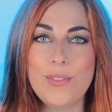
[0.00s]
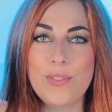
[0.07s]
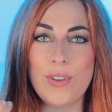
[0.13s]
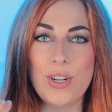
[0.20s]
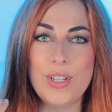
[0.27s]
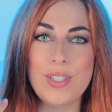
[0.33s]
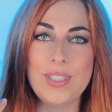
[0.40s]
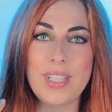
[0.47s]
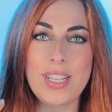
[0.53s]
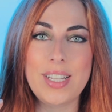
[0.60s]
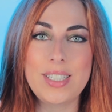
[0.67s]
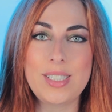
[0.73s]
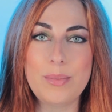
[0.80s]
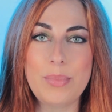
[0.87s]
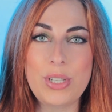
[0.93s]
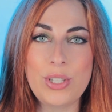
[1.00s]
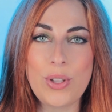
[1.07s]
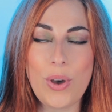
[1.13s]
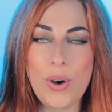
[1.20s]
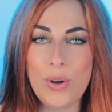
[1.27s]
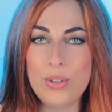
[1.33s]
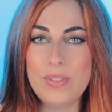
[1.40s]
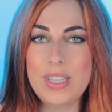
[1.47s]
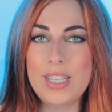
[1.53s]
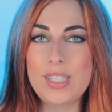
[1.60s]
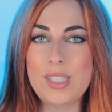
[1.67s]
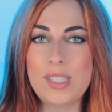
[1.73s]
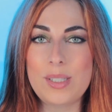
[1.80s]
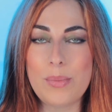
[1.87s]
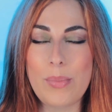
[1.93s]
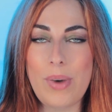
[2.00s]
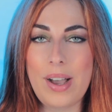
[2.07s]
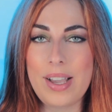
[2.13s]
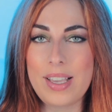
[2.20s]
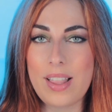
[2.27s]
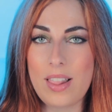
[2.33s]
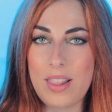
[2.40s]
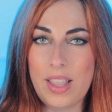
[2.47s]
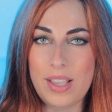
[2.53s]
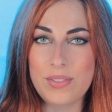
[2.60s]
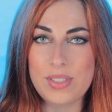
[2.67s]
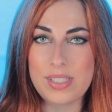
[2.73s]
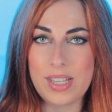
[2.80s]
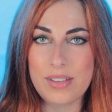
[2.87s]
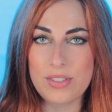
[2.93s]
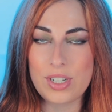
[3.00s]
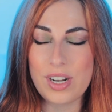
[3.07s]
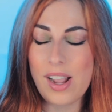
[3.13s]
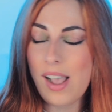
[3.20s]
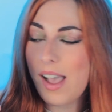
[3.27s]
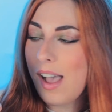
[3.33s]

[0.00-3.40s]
first, it's been always my lifesaver.